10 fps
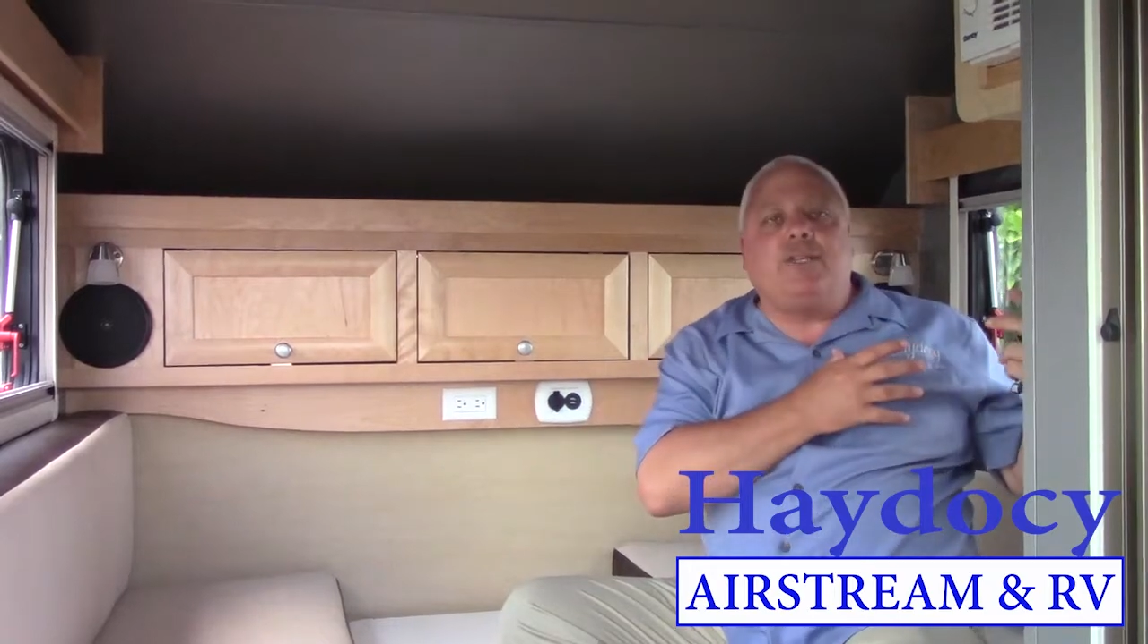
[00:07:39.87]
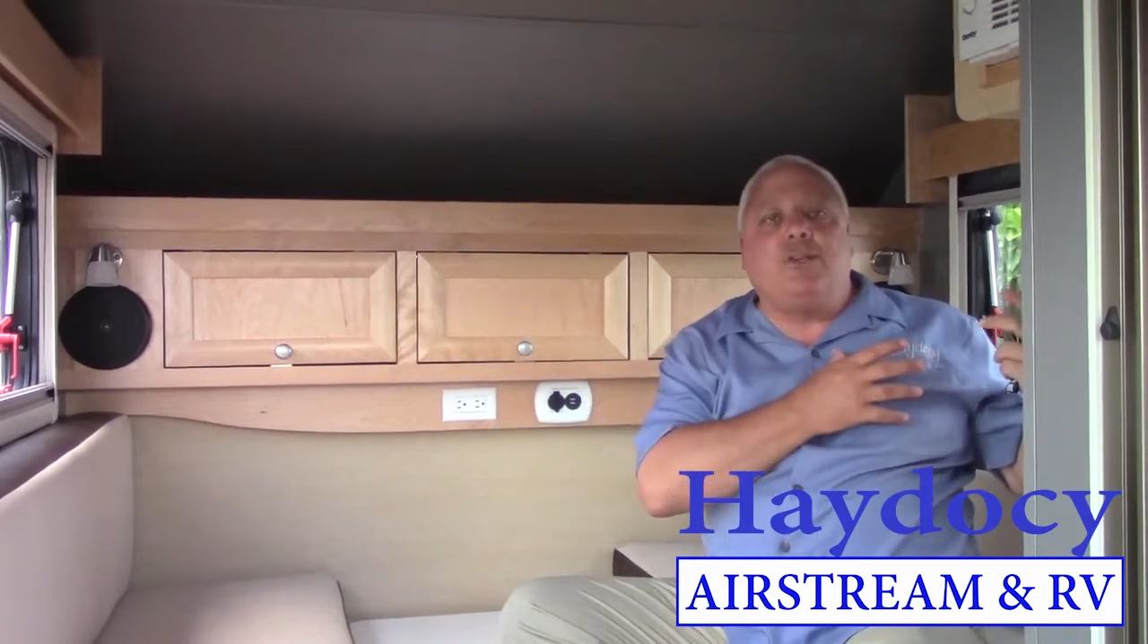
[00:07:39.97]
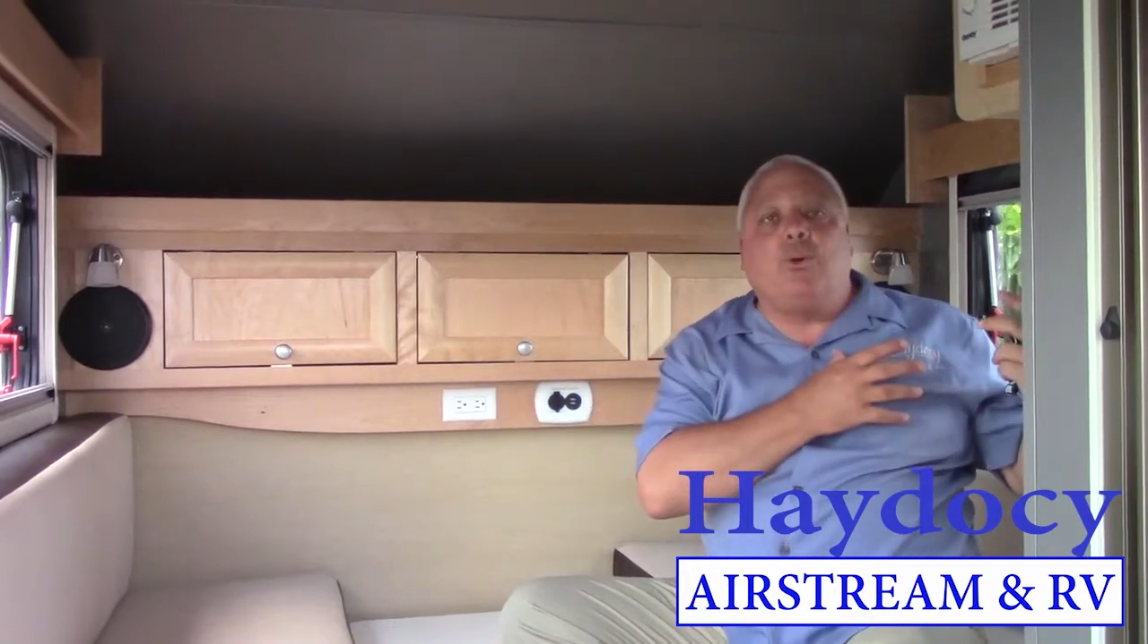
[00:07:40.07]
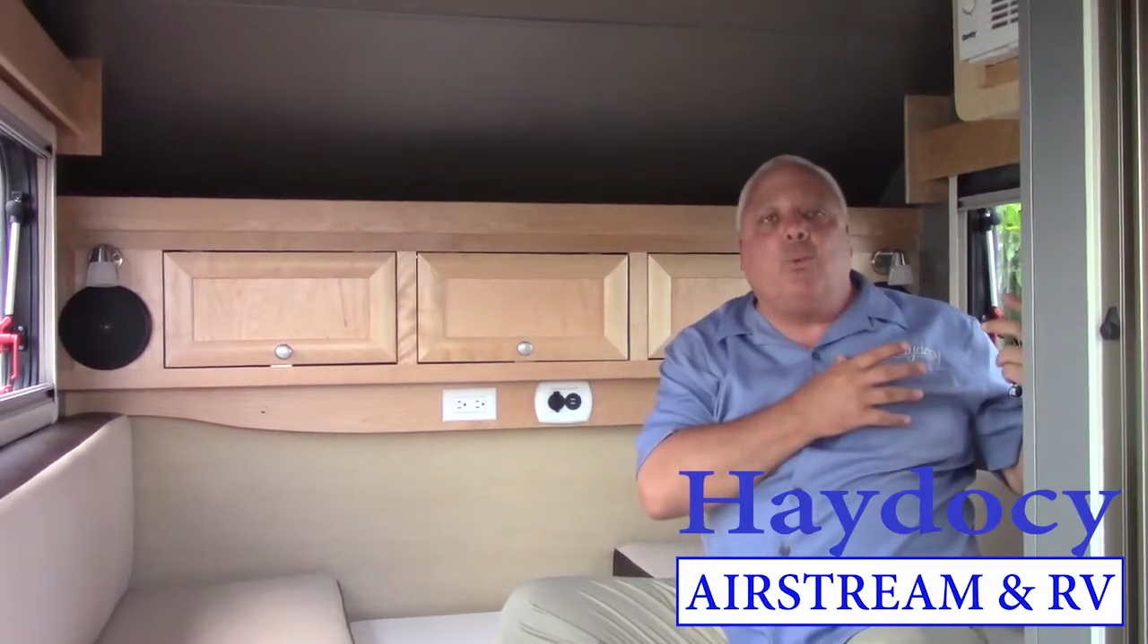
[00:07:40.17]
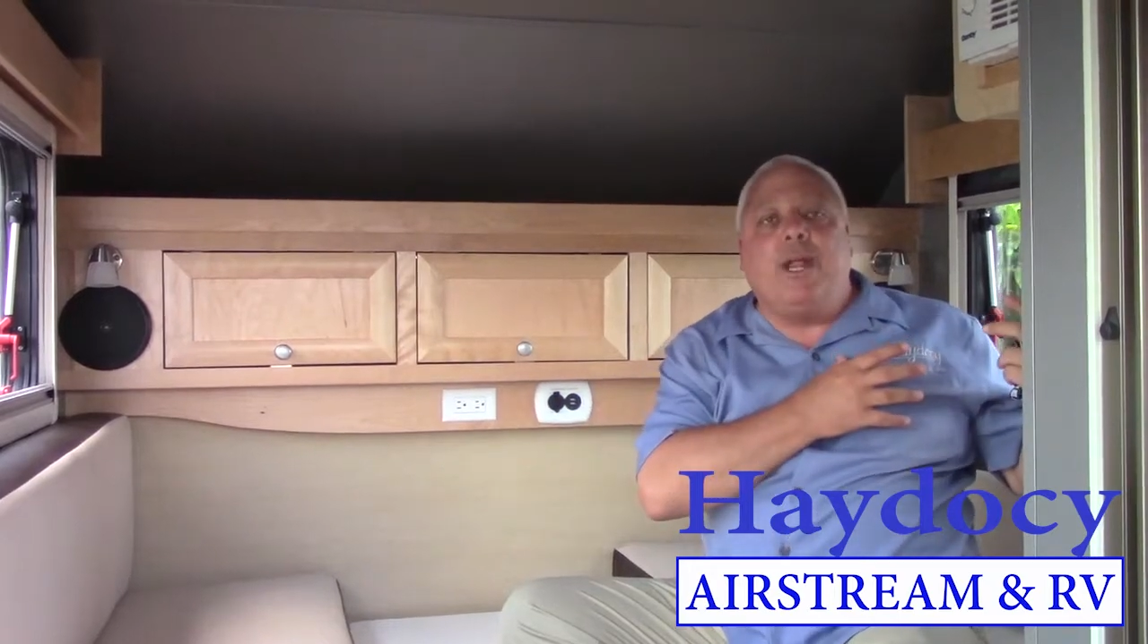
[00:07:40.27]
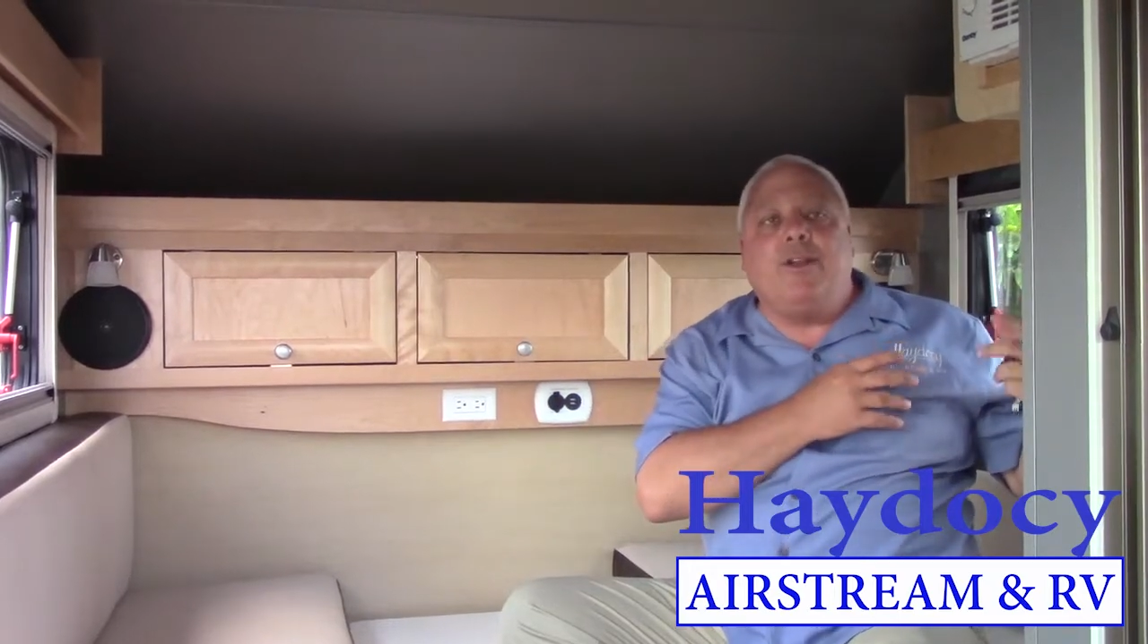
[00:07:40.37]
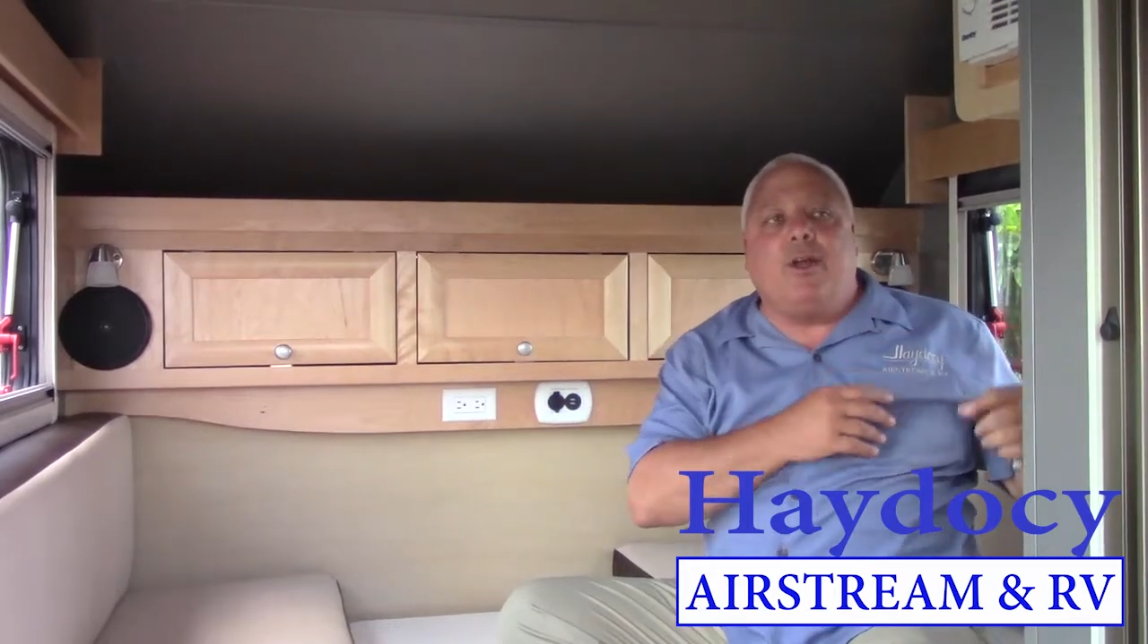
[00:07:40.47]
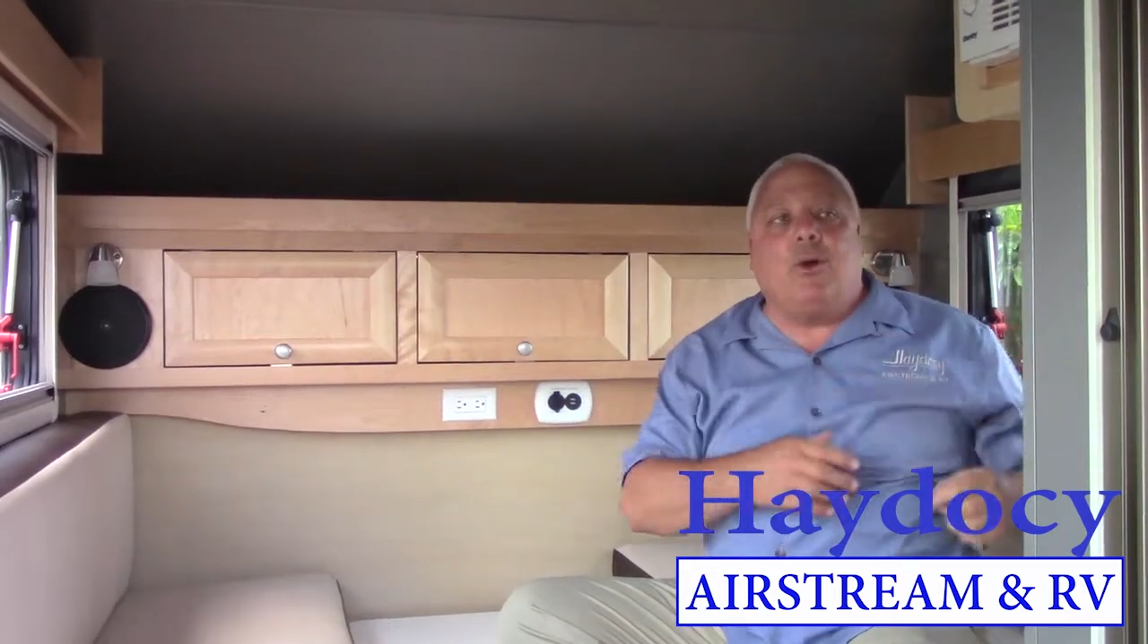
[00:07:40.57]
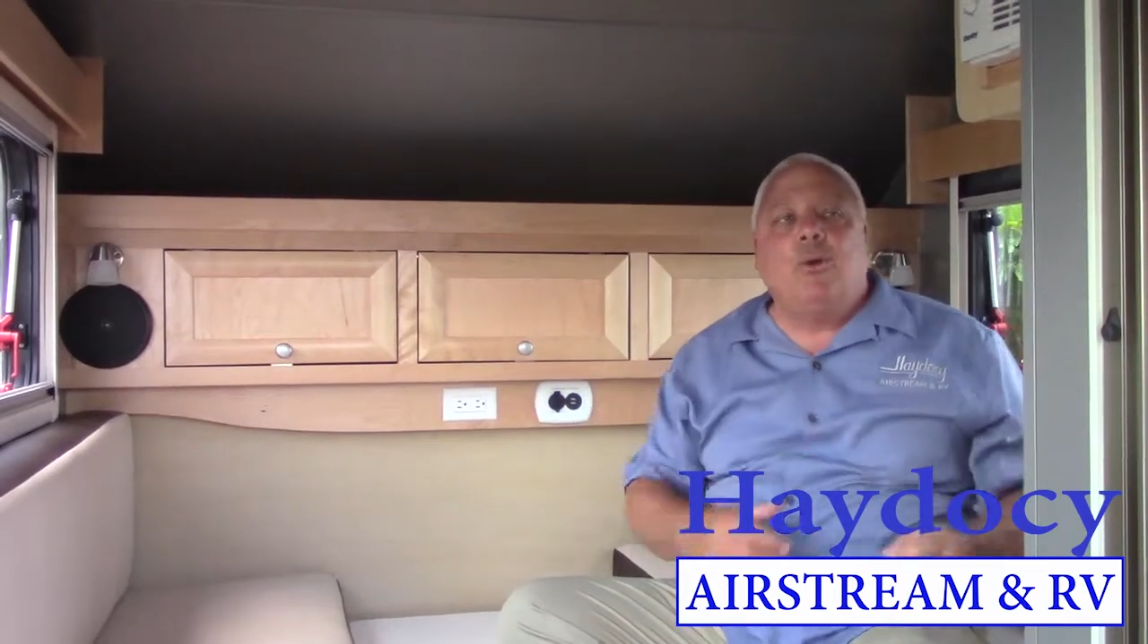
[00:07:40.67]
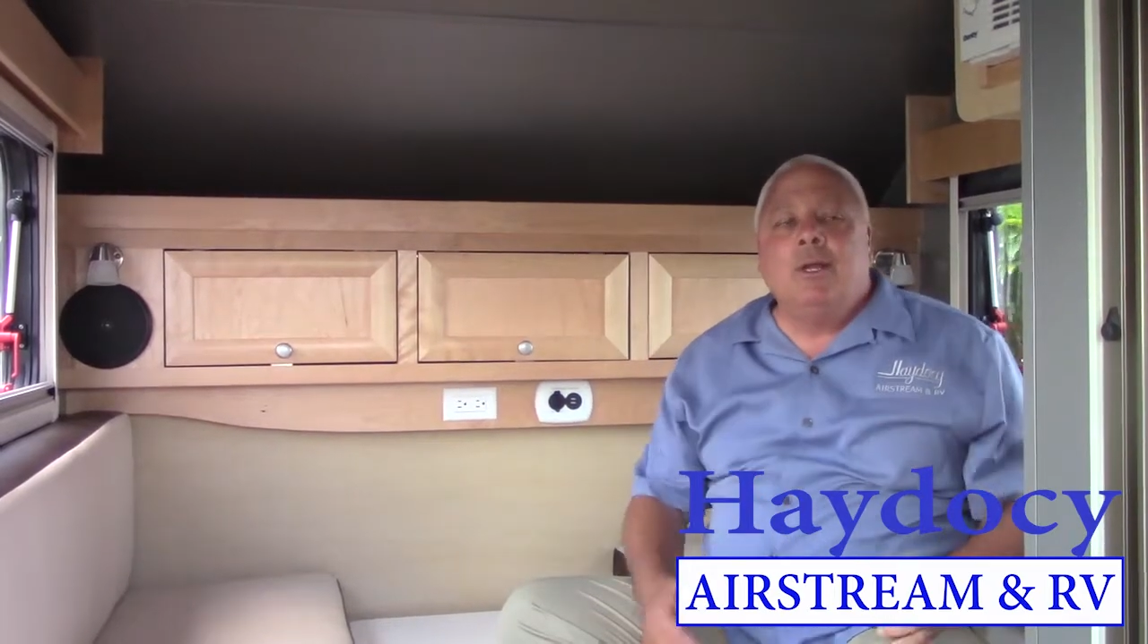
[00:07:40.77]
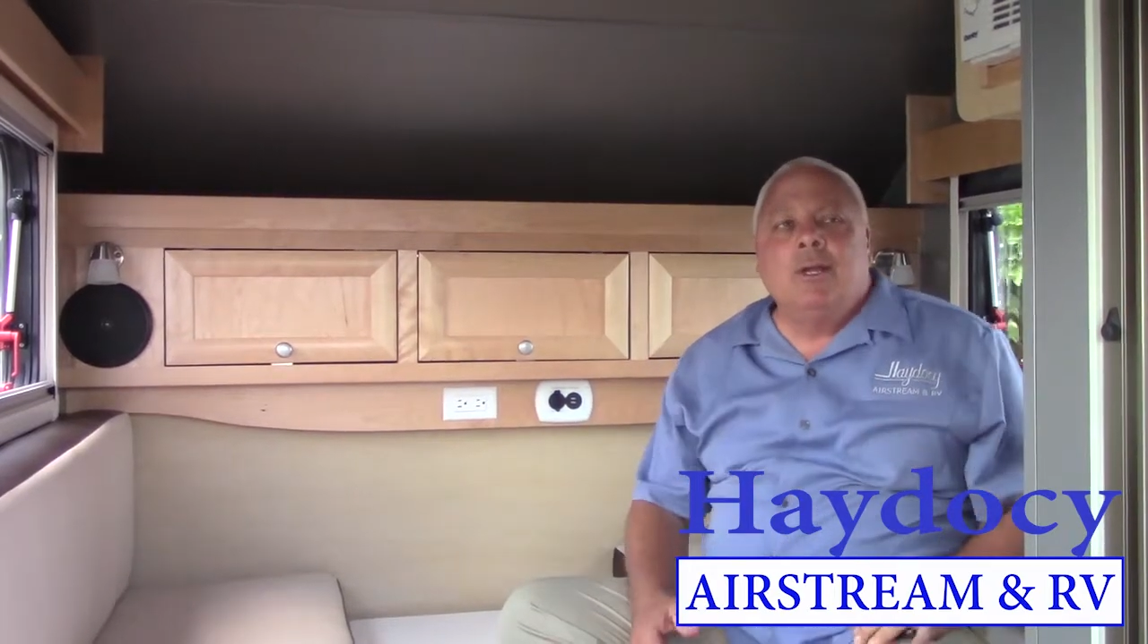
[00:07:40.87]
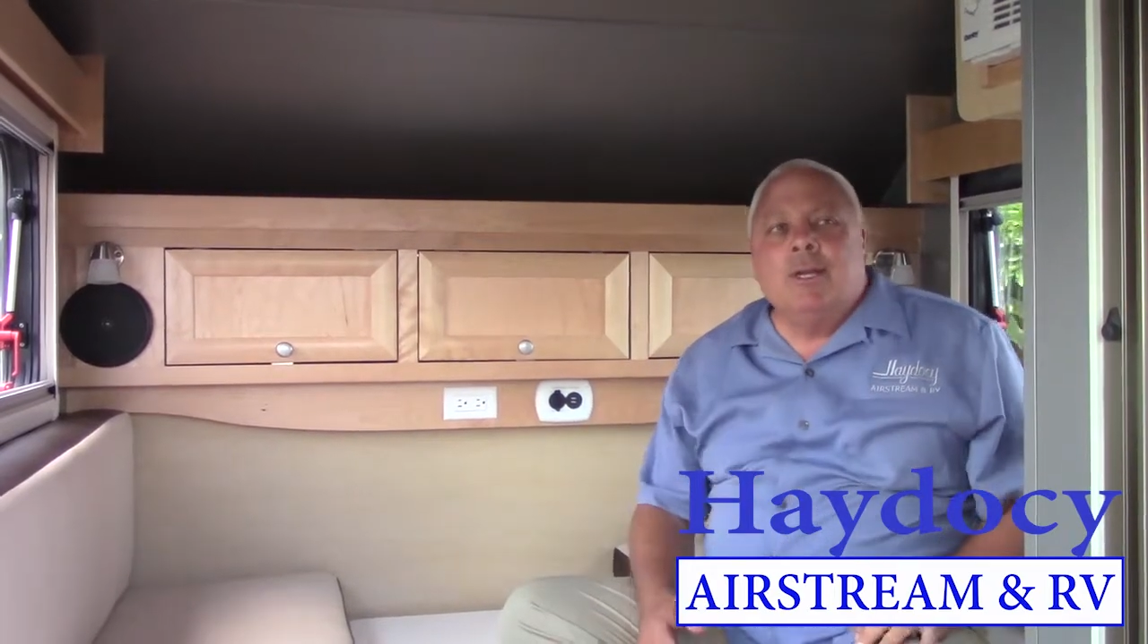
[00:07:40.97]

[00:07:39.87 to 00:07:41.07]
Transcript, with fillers: to the window,